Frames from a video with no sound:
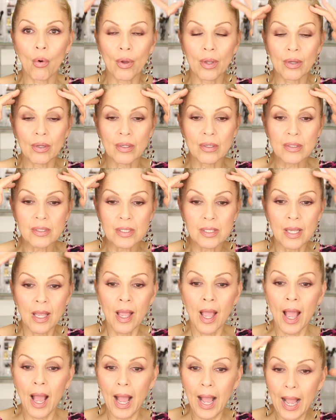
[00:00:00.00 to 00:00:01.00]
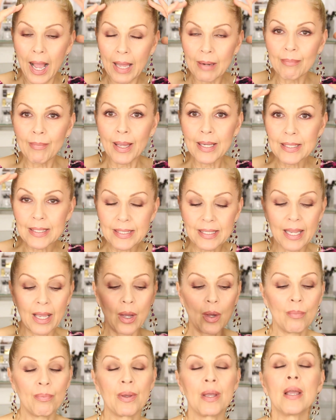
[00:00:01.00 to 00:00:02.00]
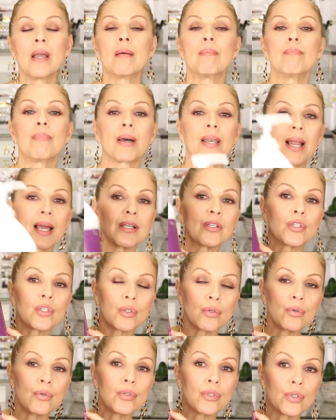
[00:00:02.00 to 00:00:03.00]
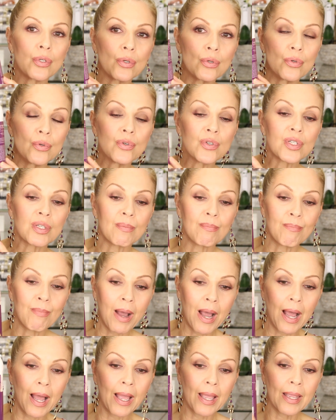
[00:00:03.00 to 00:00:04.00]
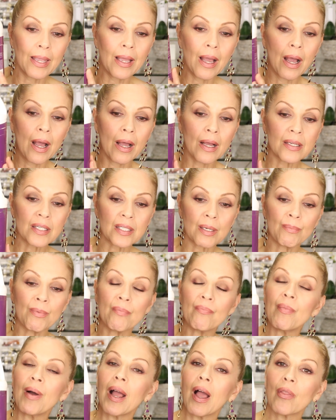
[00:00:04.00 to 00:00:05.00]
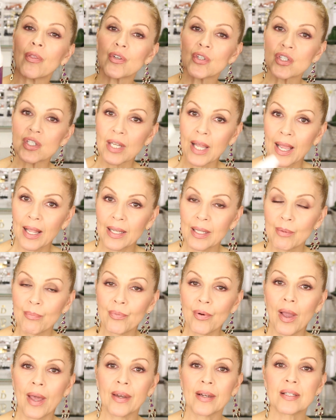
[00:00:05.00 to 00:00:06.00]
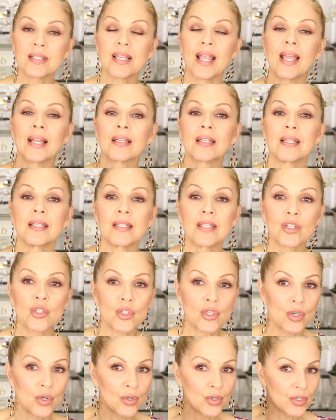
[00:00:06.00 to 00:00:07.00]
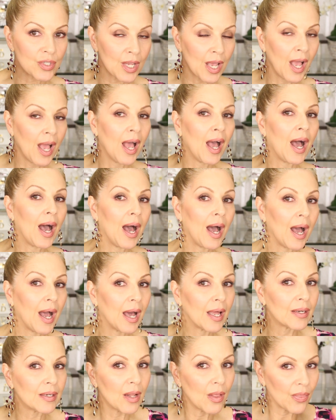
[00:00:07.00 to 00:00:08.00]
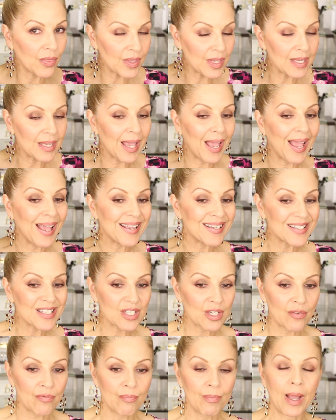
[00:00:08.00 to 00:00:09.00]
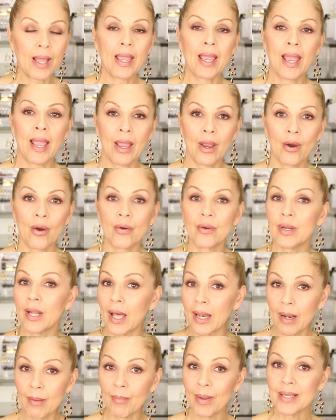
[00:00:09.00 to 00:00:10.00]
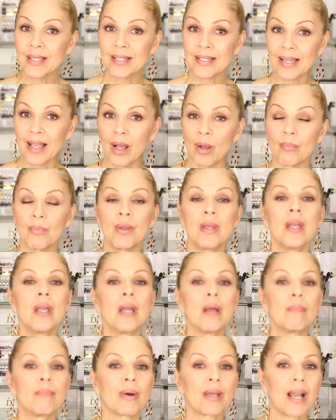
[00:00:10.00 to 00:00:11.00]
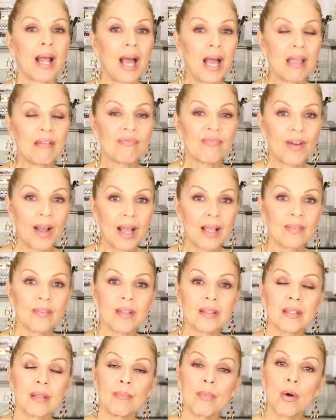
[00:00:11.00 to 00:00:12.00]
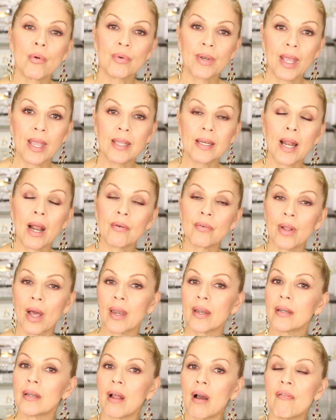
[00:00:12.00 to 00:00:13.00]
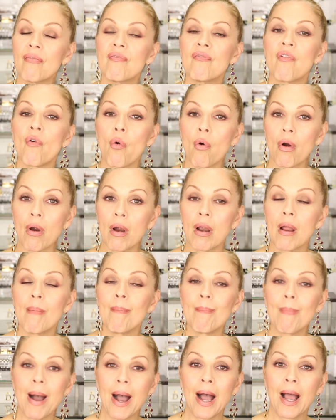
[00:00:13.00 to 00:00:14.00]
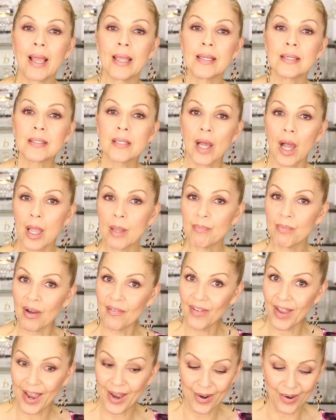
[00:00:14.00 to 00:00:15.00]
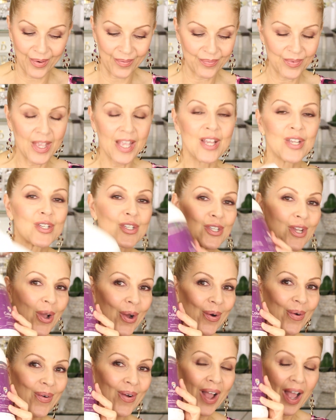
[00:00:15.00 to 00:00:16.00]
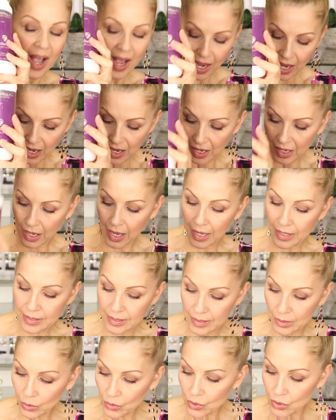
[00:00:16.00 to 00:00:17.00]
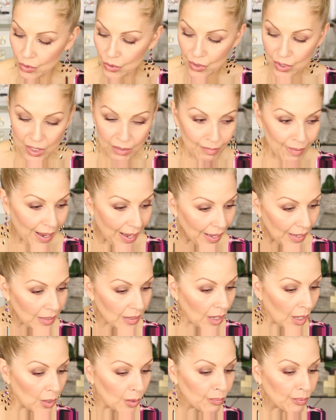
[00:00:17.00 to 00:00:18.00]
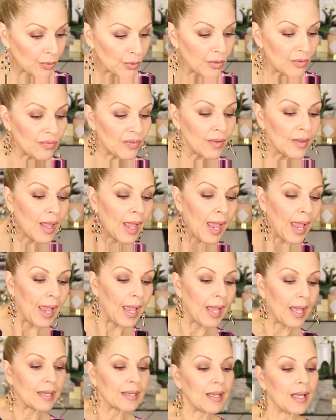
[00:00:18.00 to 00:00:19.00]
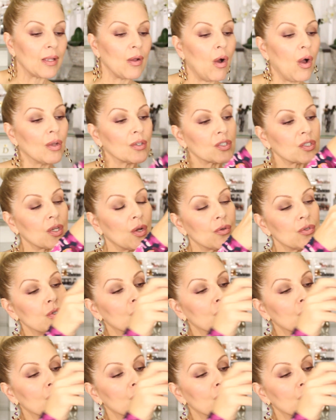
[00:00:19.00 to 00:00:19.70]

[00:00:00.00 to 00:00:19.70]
oils on my scalp, but I do use my uh, some of my other styling products and conditioners on the ends of my hair, not on my scalp. But I find that the Monat are not enough for my type of hair. So uh, I still use my Colorproof and I also